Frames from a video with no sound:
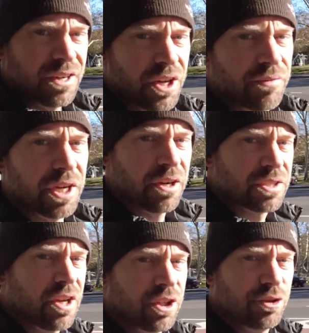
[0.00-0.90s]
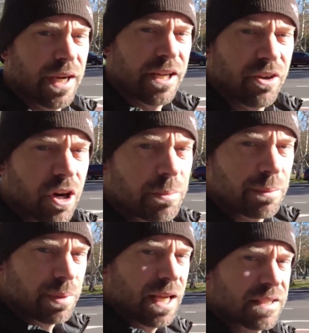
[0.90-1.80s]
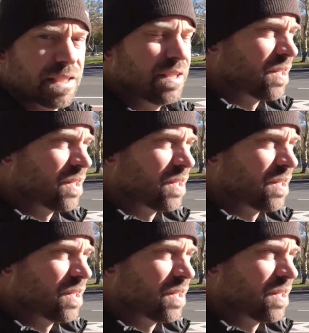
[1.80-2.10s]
area over here is called Grand Army Plaza.